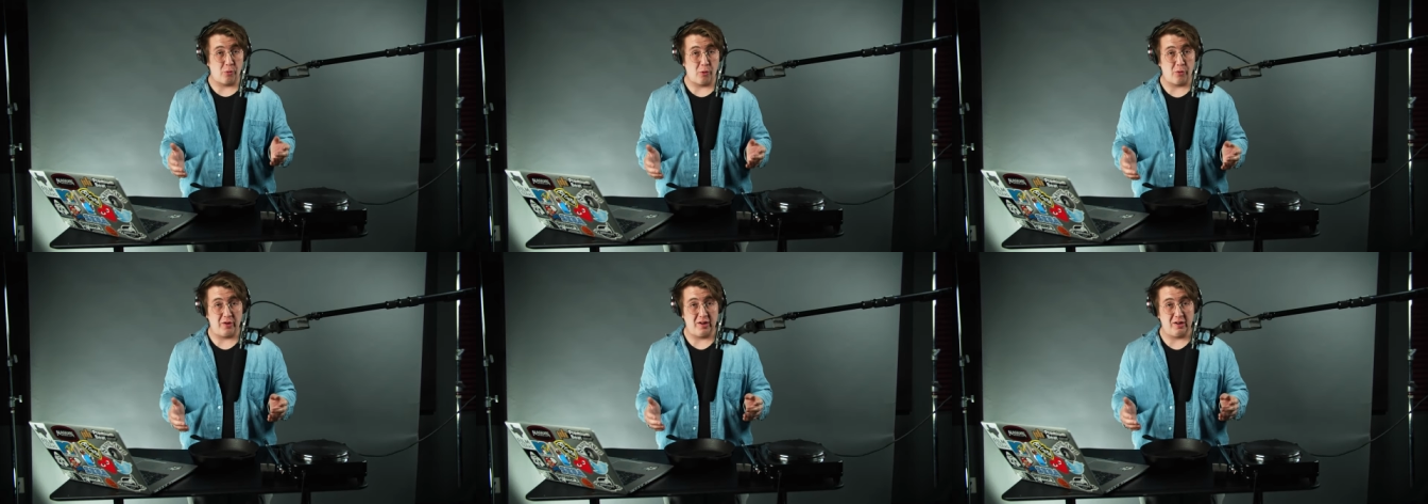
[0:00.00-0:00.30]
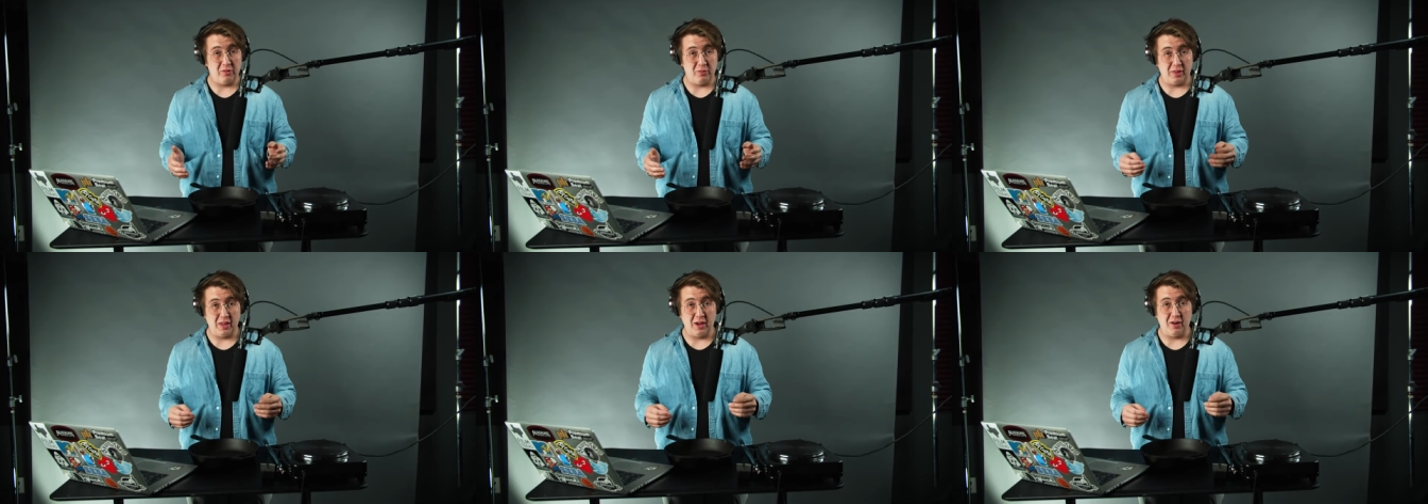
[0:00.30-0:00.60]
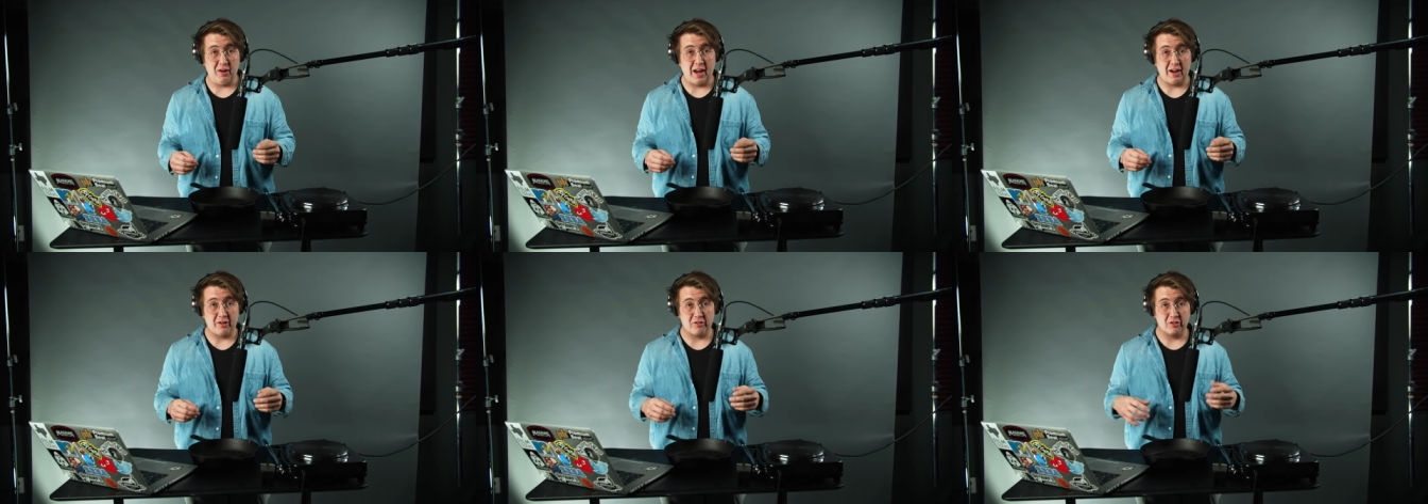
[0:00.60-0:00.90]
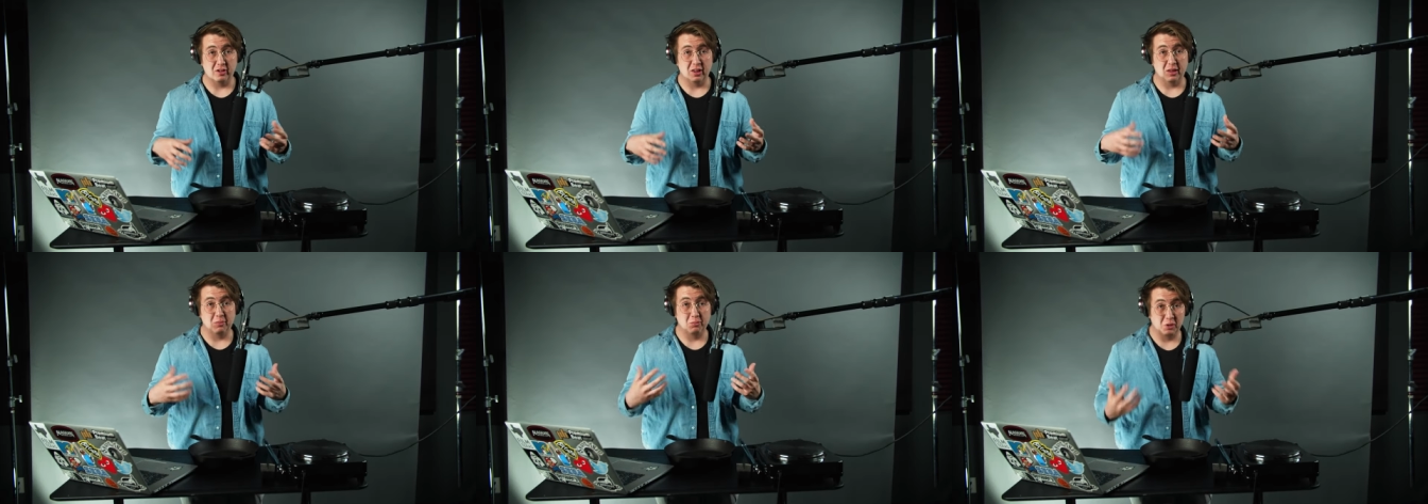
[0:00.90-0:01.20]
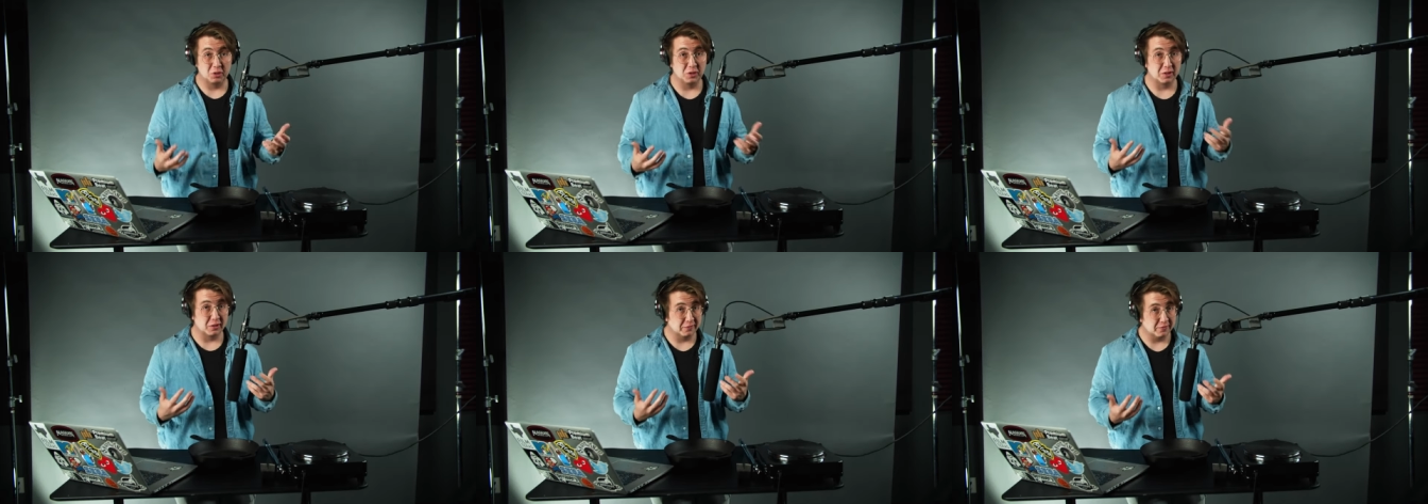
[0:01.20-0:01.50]
roaring without actually like
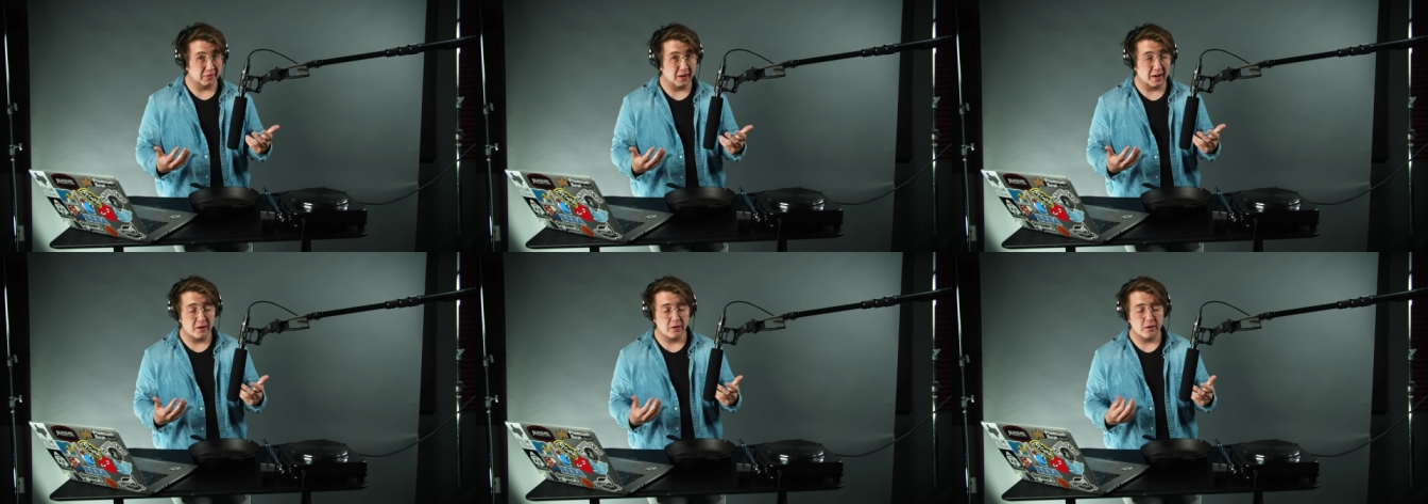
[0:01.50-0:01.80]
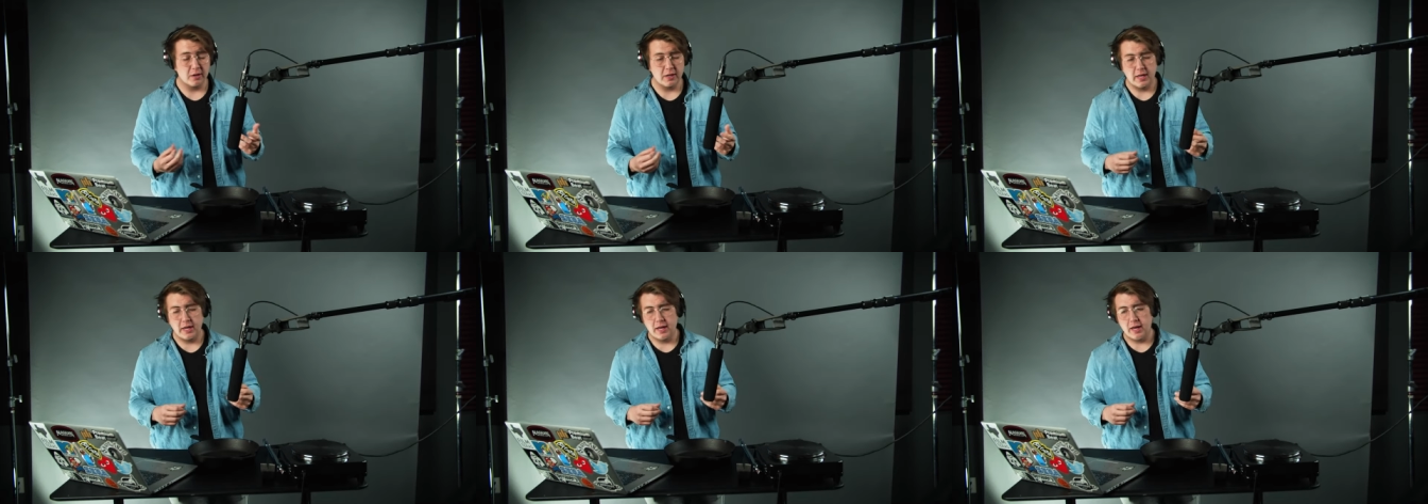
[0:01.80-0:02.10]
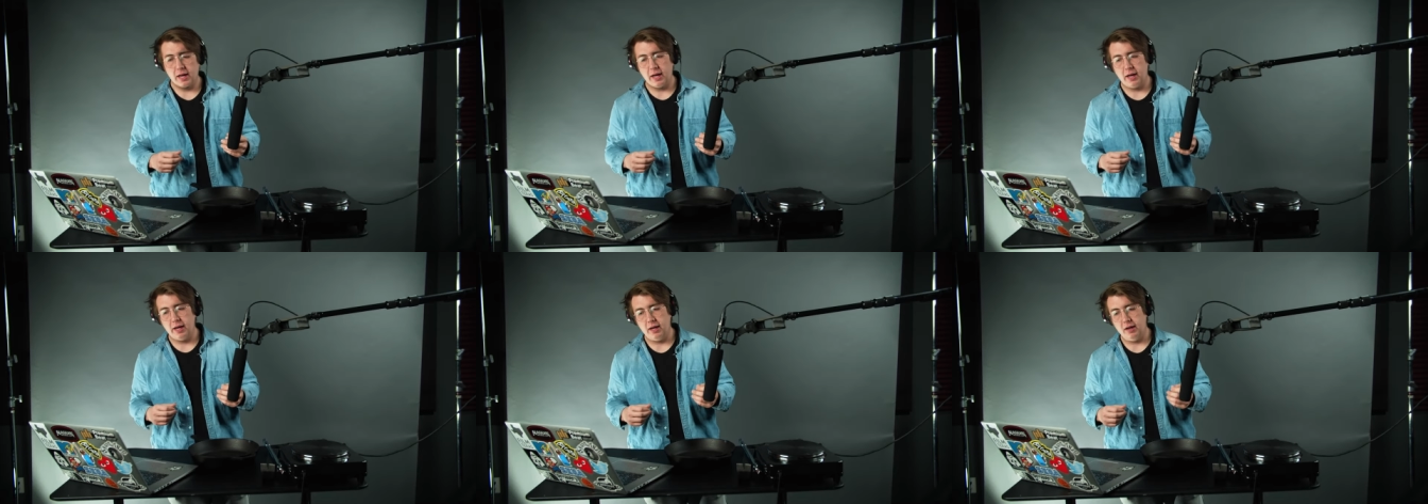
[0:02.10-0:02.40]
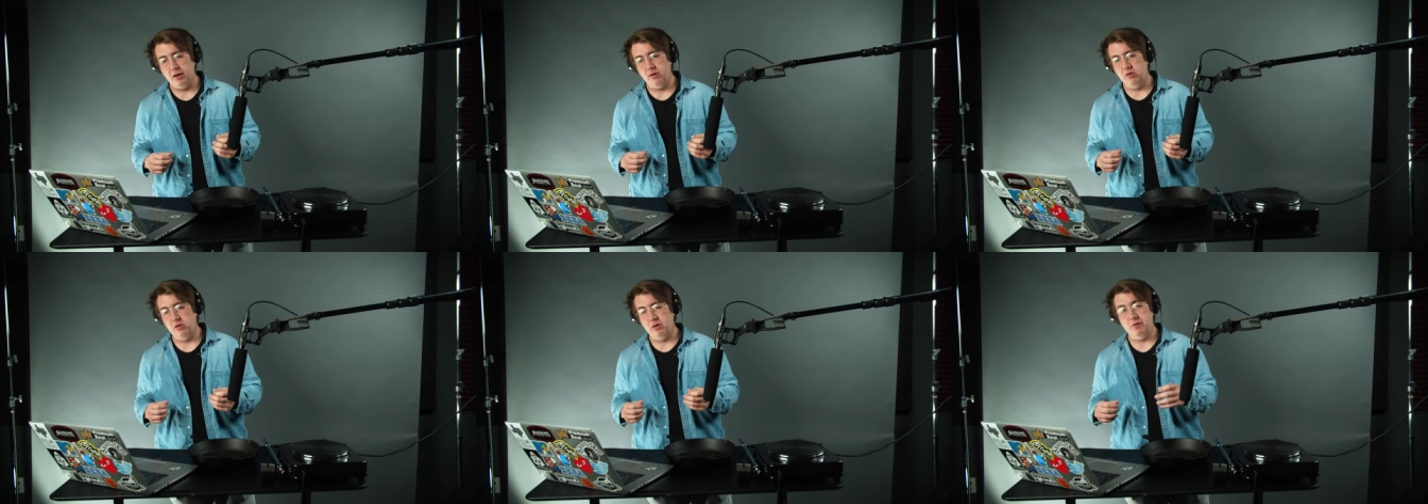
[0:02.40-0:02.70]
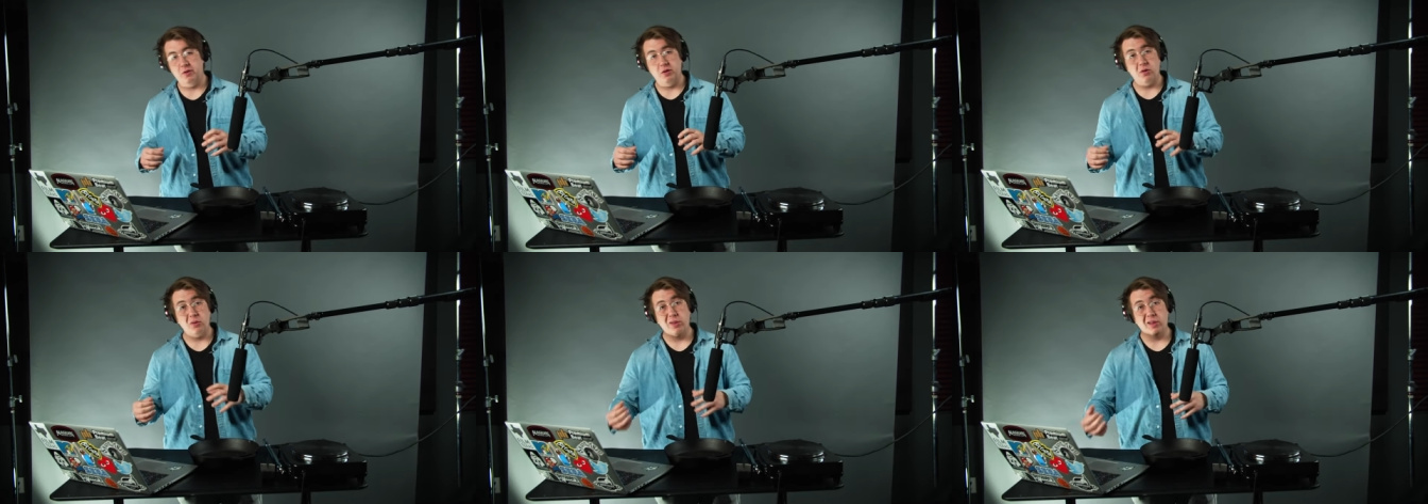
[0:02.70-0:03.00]
building a fire uh, is a
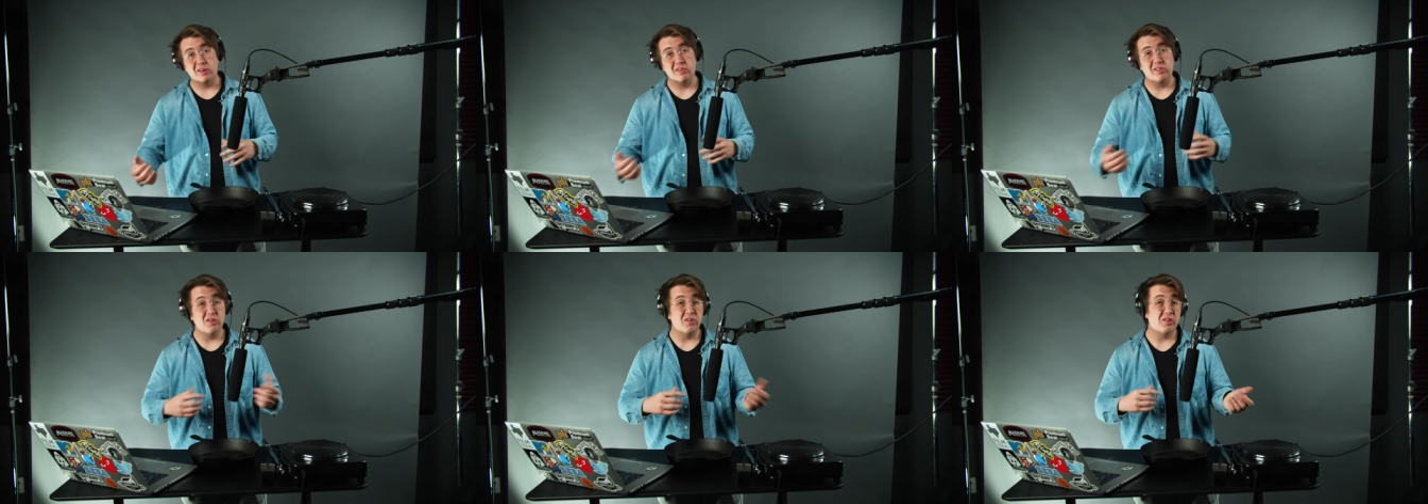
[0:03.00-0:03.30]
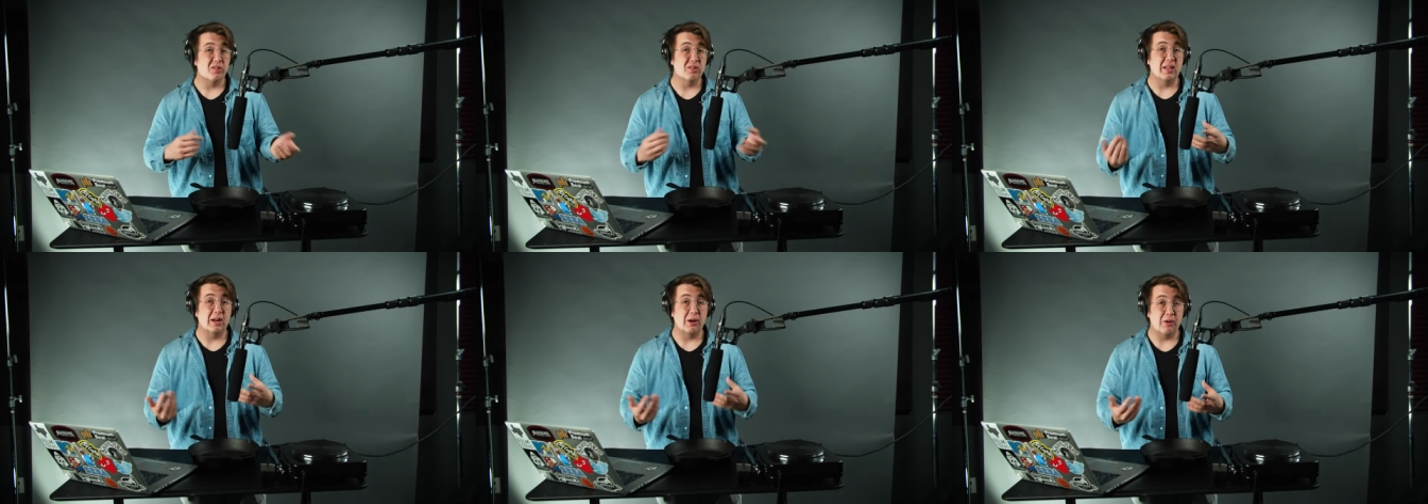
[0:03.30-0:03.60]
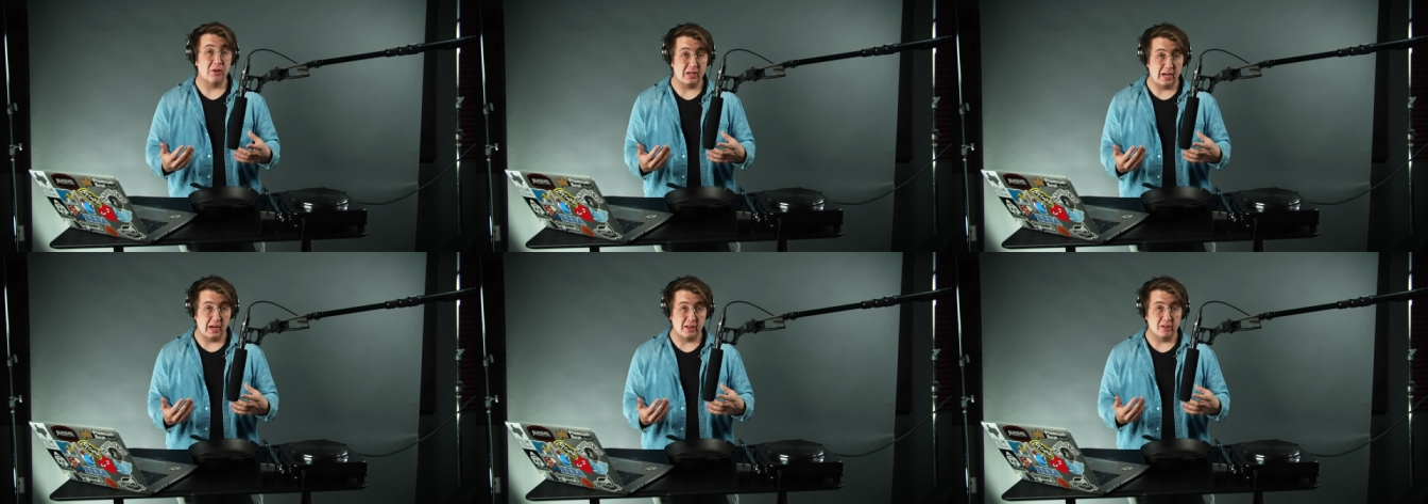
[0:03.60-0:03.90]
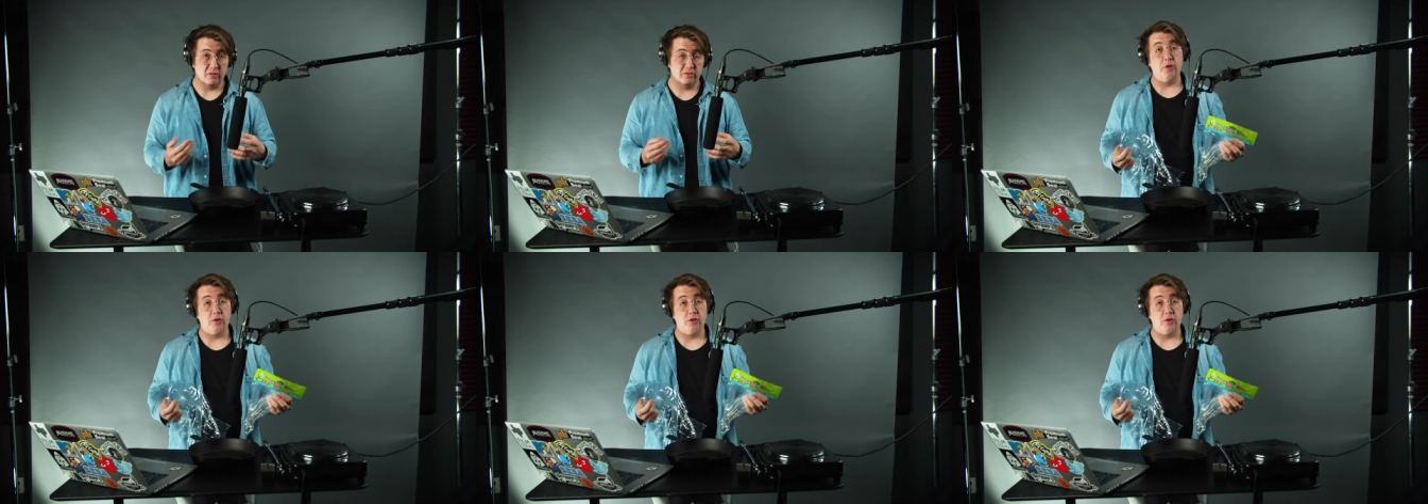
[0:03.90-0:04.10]
few things that you can layer together.